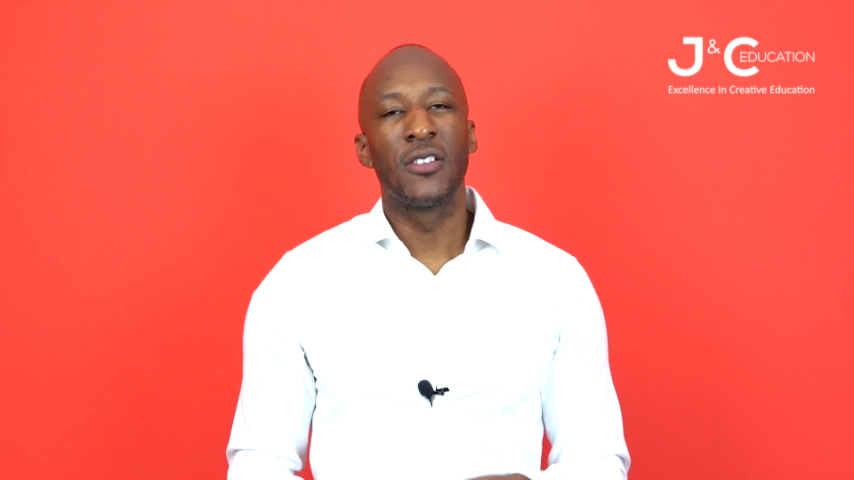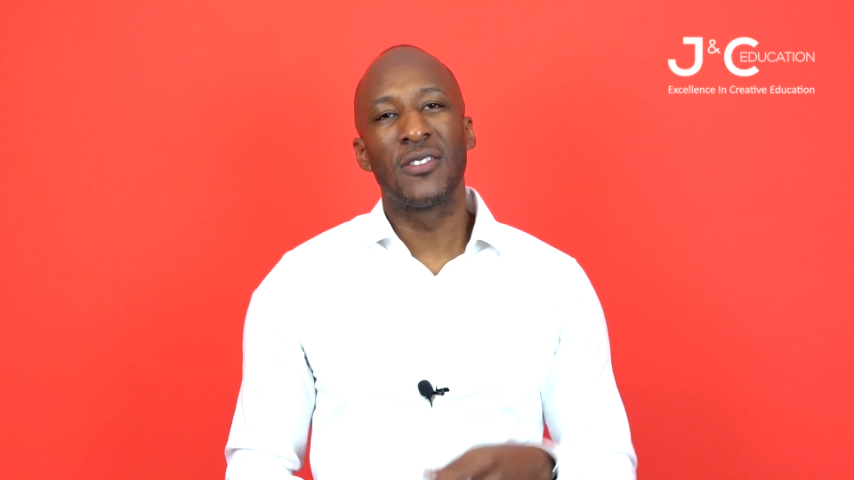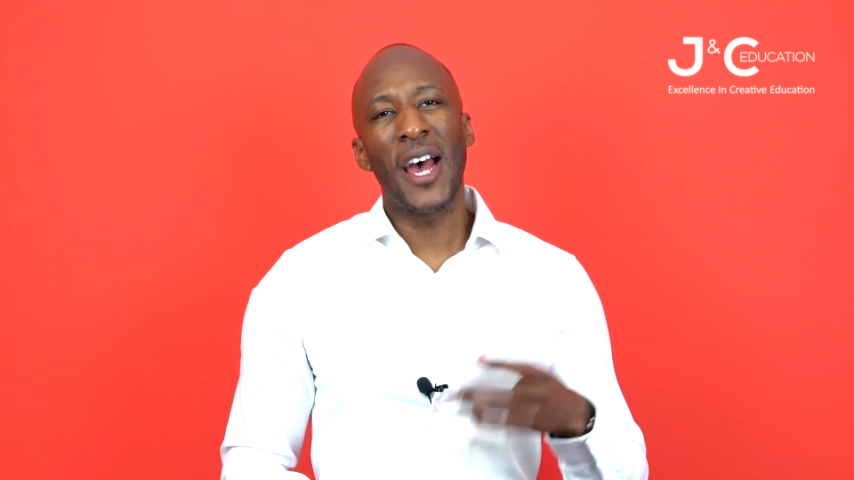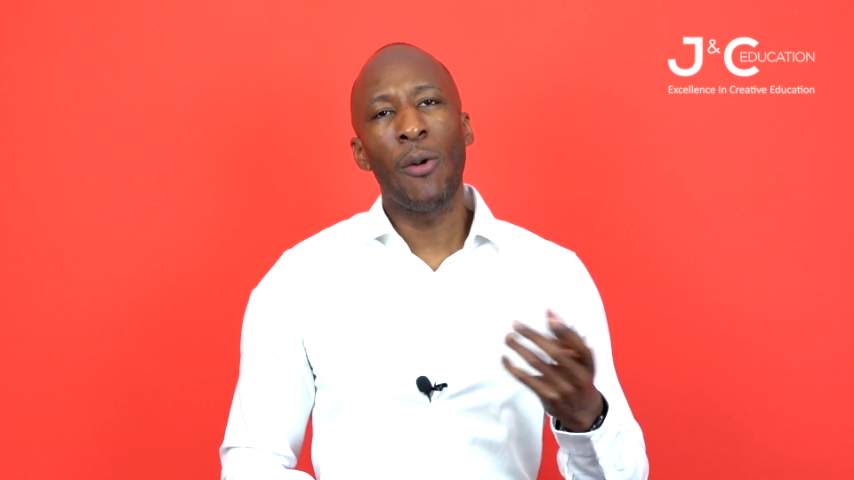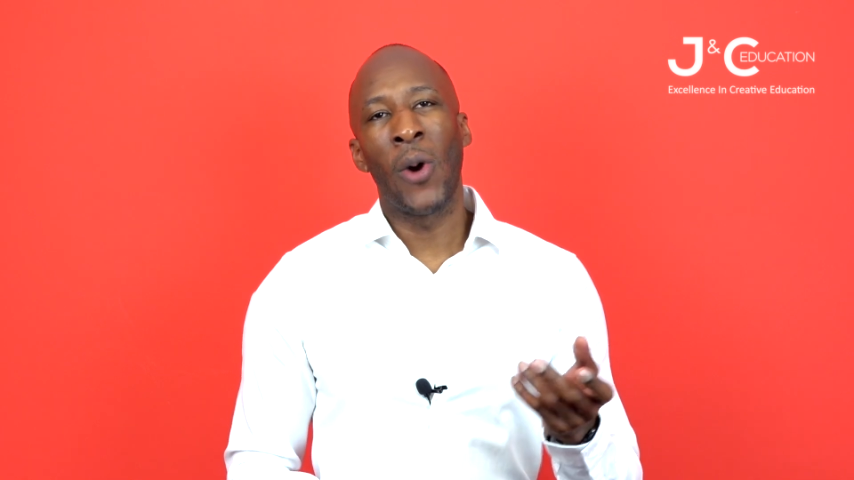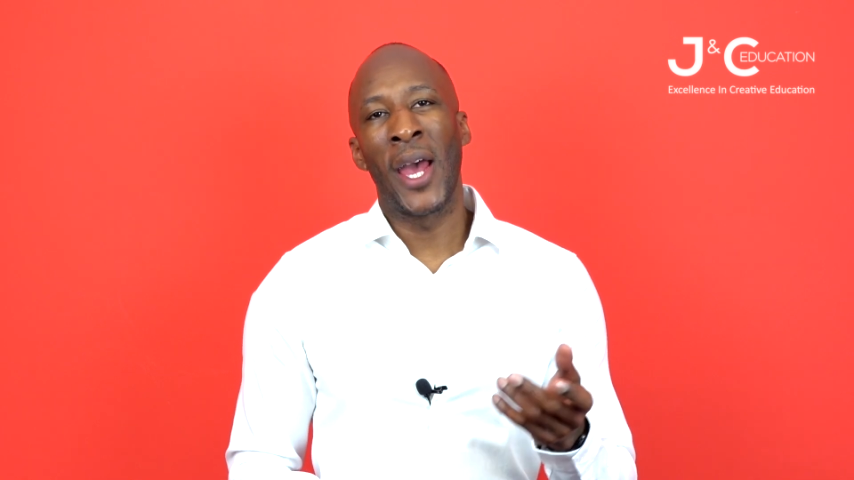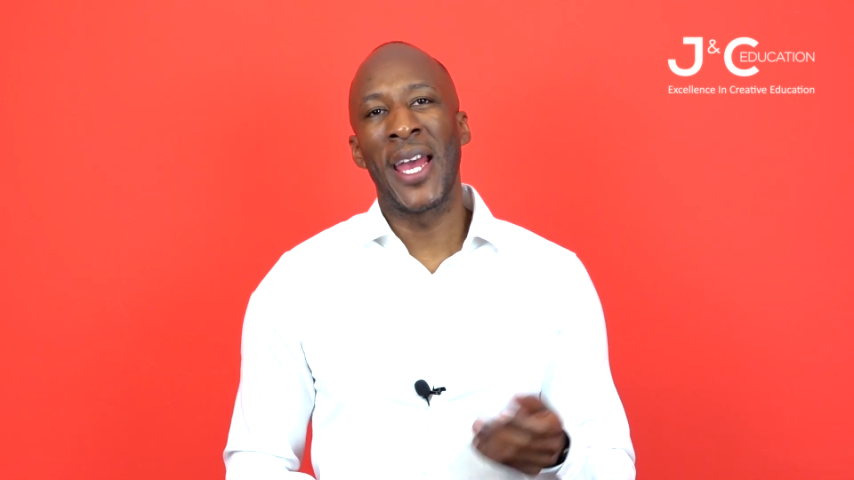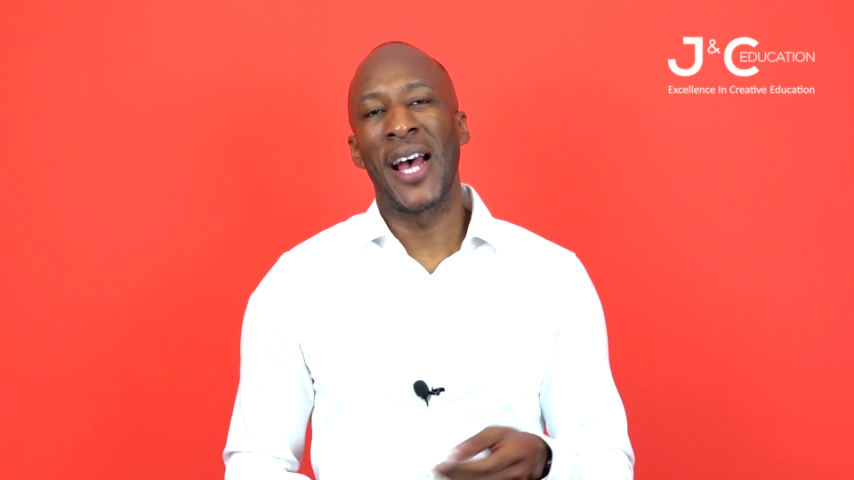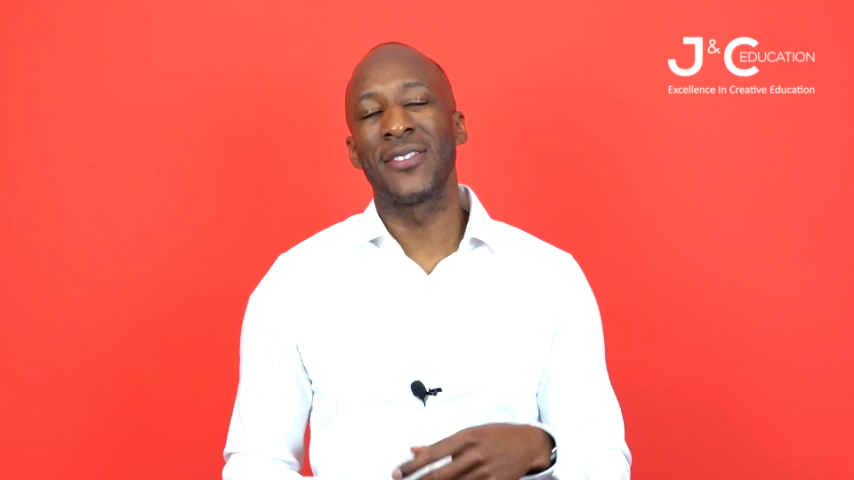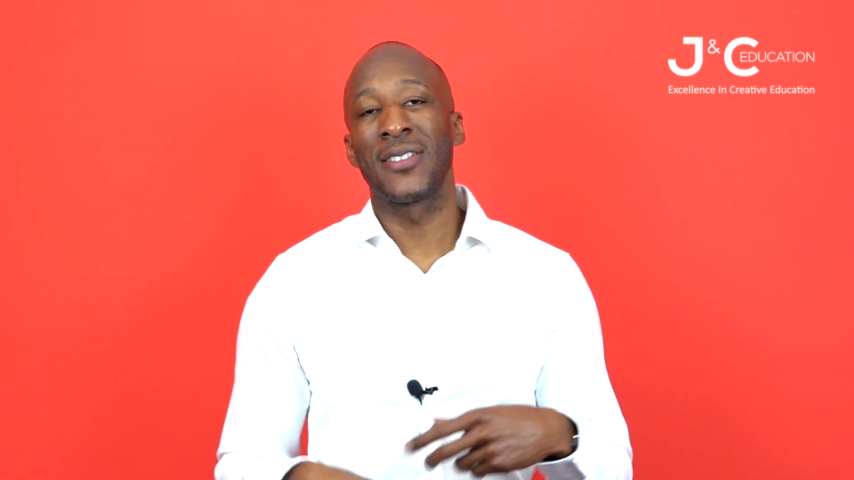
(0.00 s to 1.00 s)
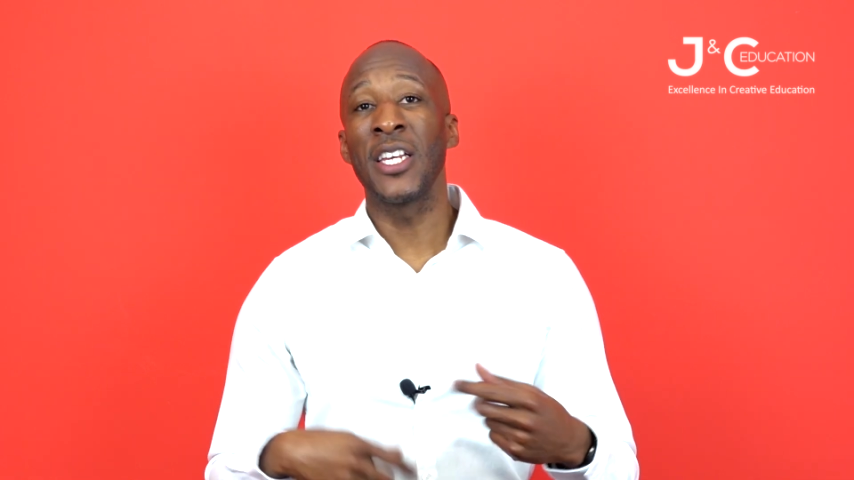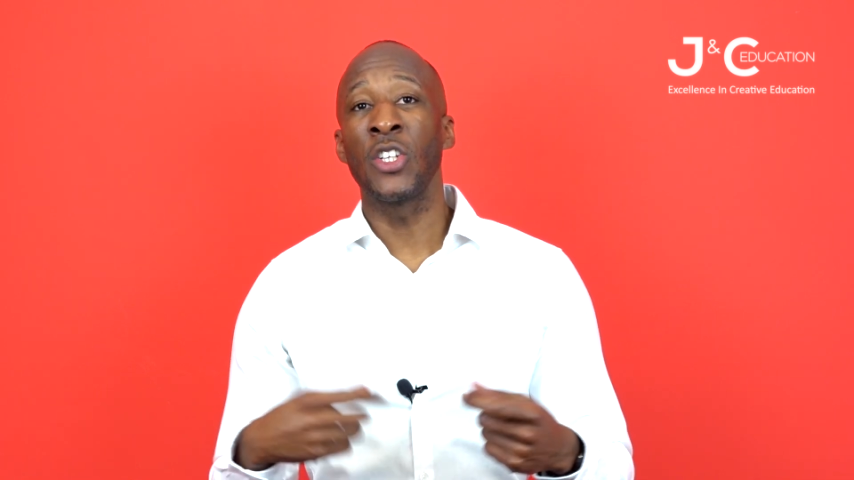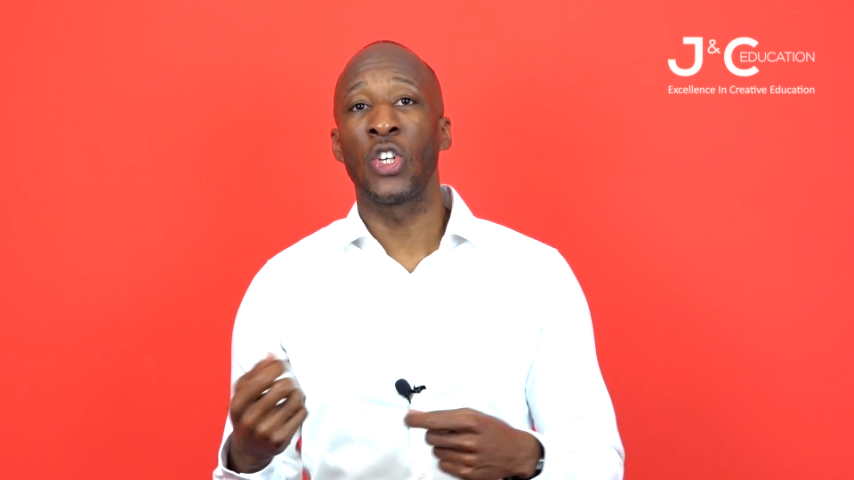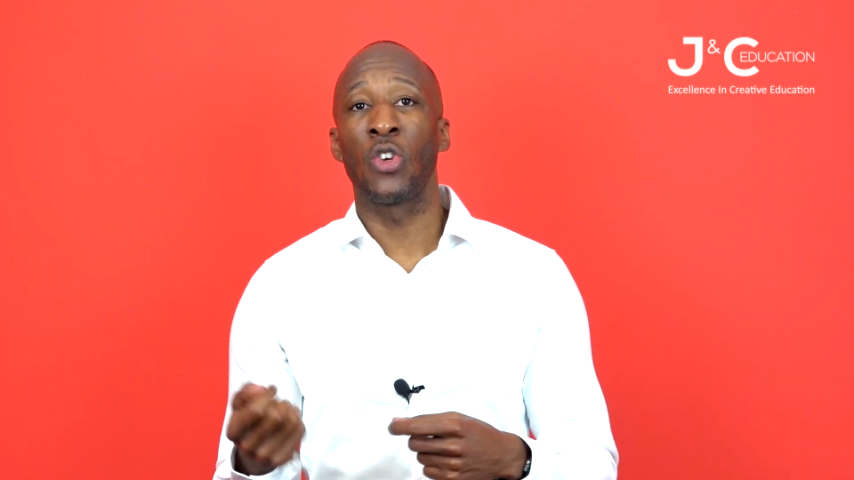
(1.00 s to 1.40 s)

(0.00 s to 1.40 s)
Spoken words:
That way, as a teacher,